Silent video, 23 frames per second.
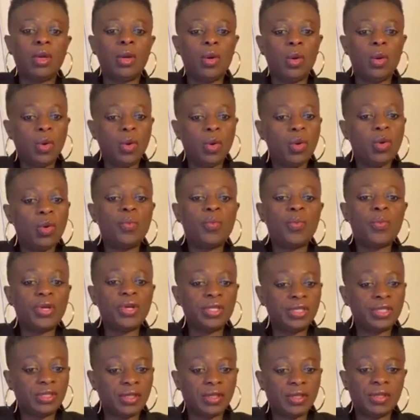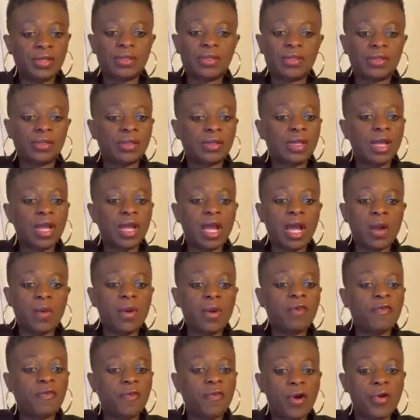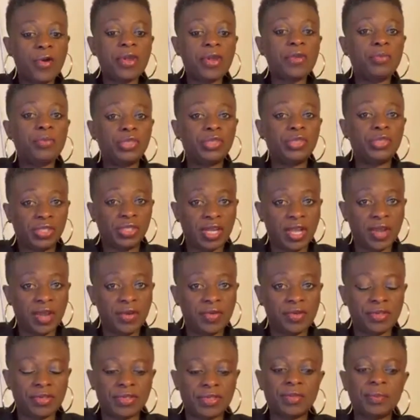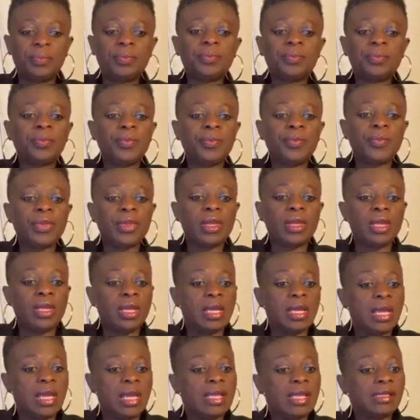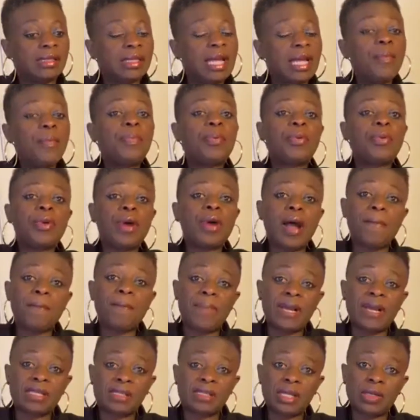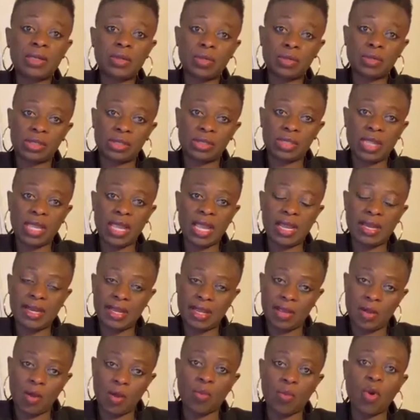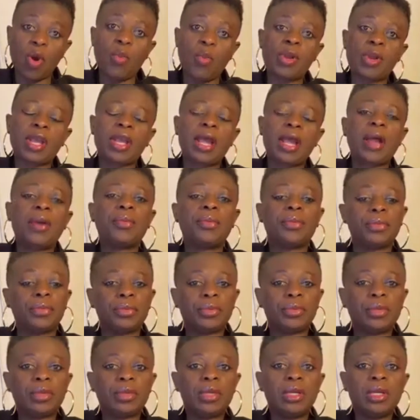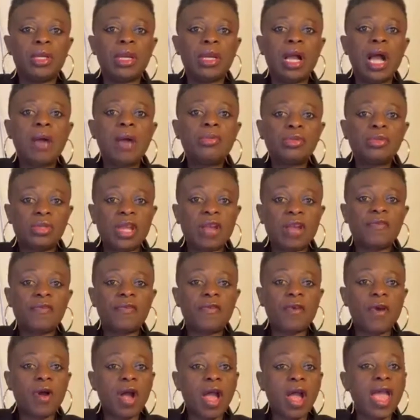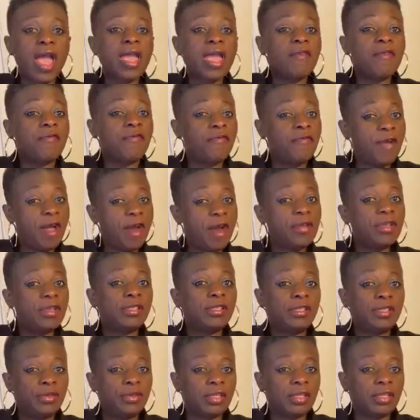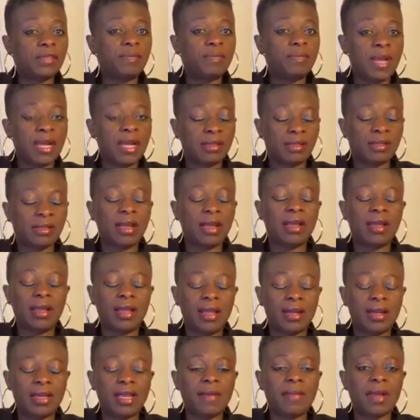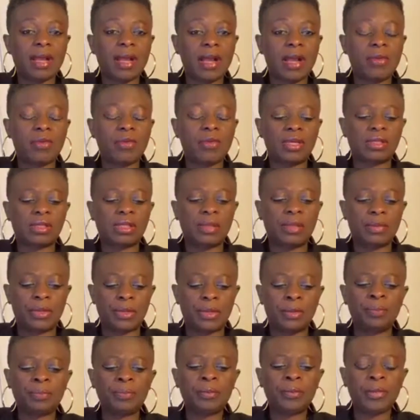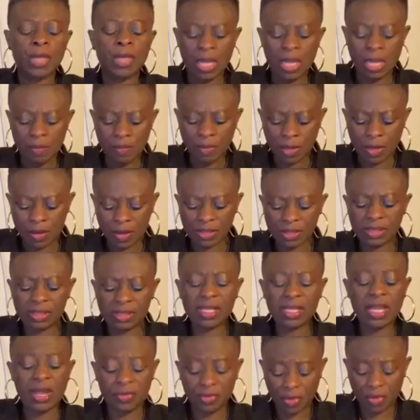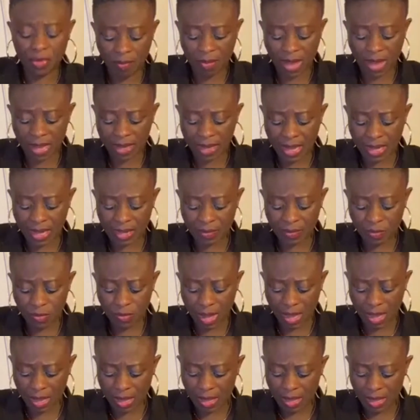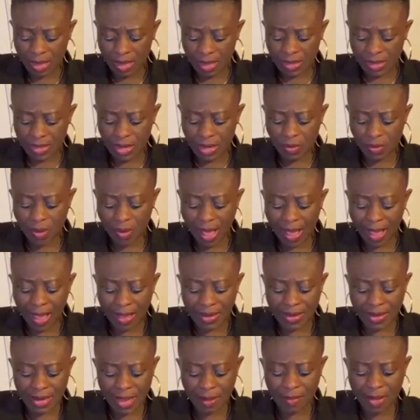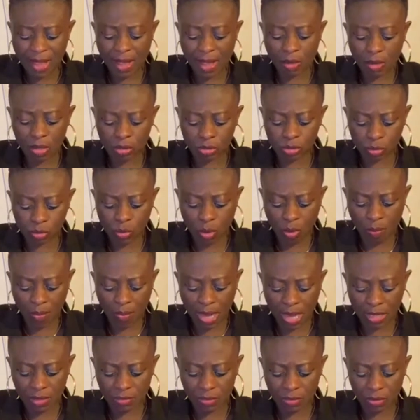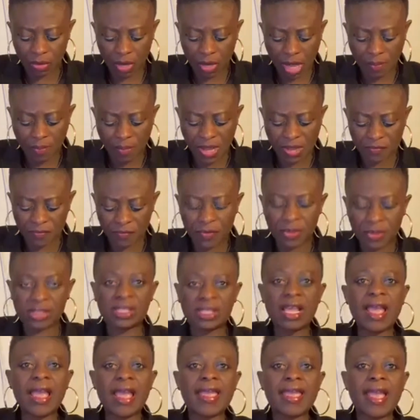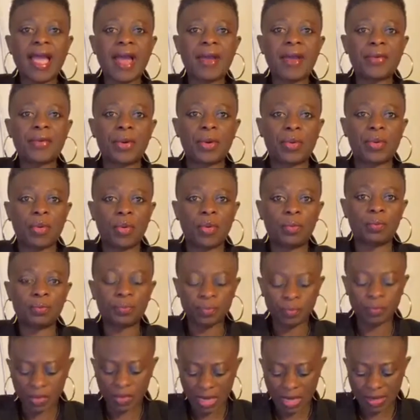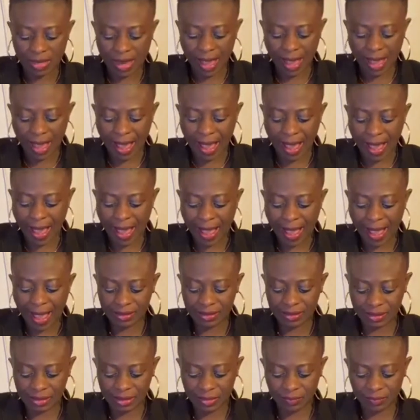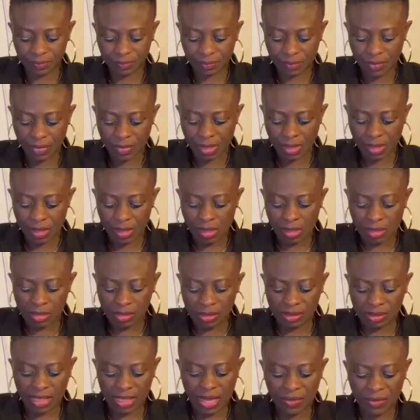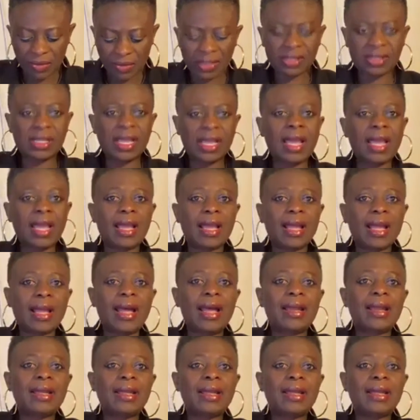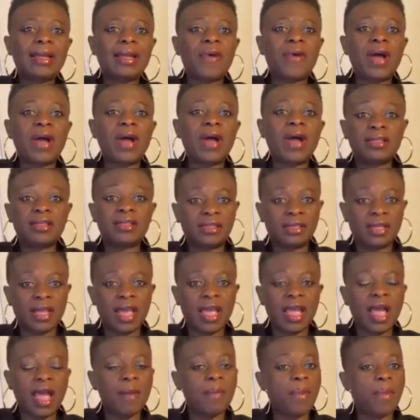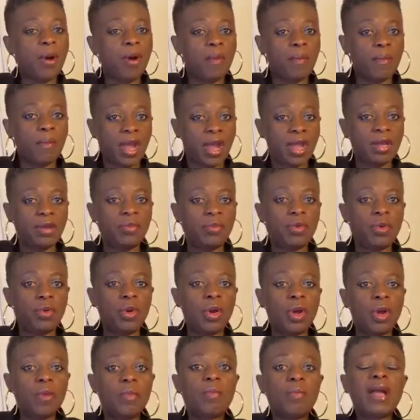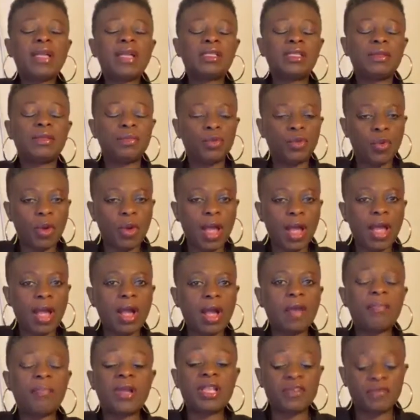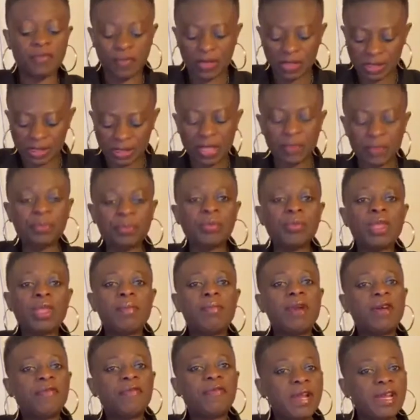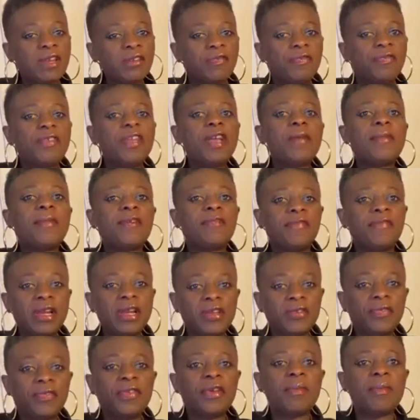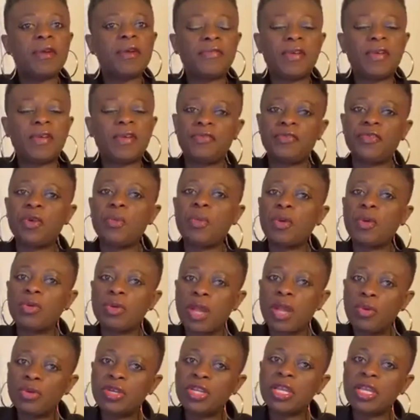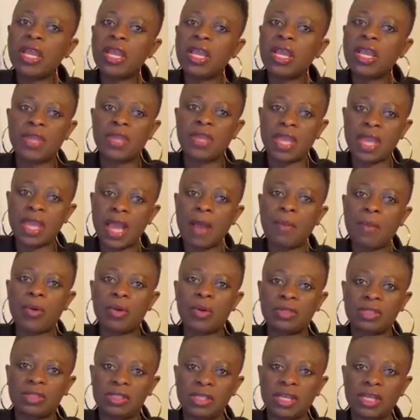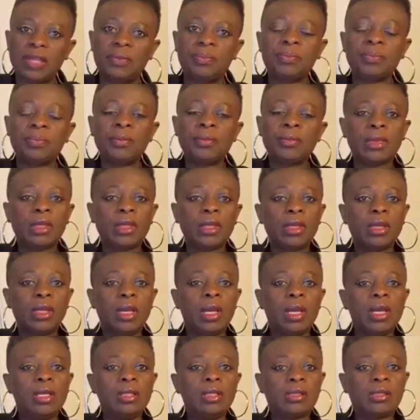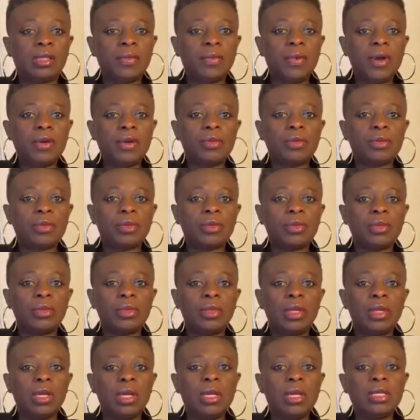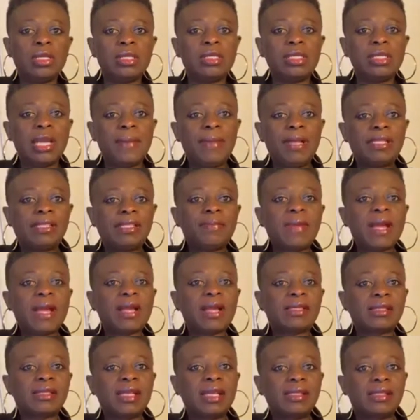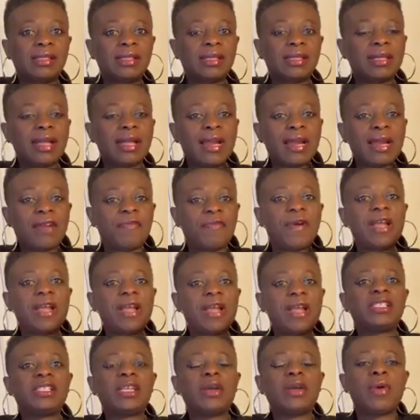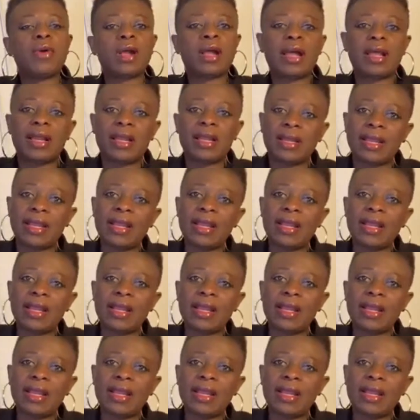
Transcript: Who monitors our foreign missionaries? Example, ambassadors, and then or more, monkey come home. Abusia for a very serious matter, and you ever come one seminal. Because they say if you are my gun and one, they were a near my cost war, my animal, and penny for say a yarrow ho. Now, art it say if you say Canada for this year about my animal, much more, and penny for say my funny fear, my funny fear, my funny fear, but who know the appear abundantly. So, Ye bet make a senti Ghana for this year or Canada.